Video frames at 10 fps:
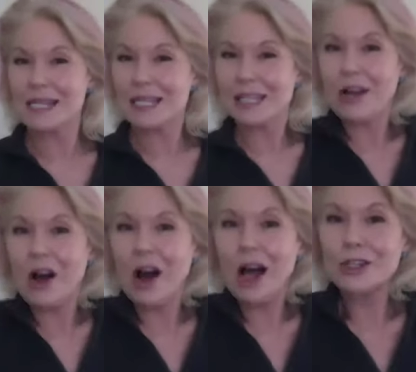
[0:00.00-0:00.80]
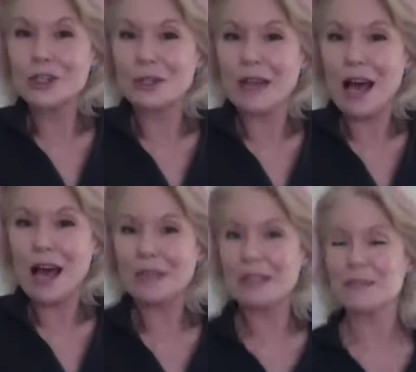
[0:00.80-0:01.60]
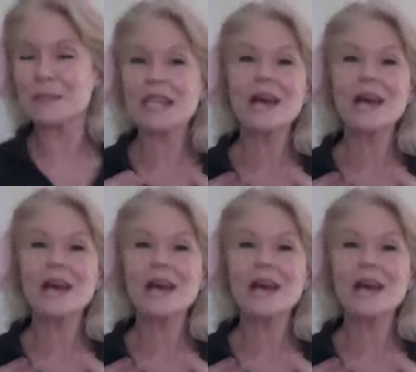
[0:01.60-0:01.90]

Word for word: can conjure that within themselves,